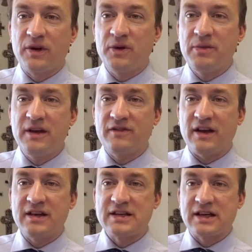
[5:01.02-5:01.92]
you, be
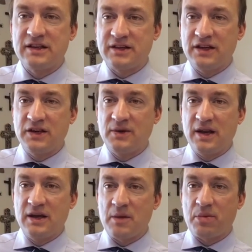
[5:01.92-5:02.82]
invited to continue
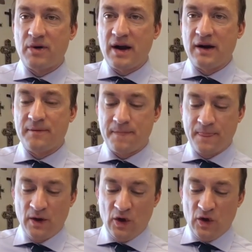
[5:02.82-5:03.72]
in prayer
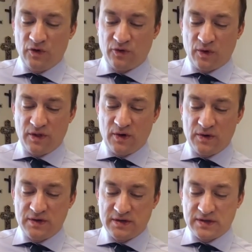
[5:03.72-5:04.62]
for
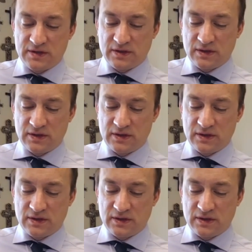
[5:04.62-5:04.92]
those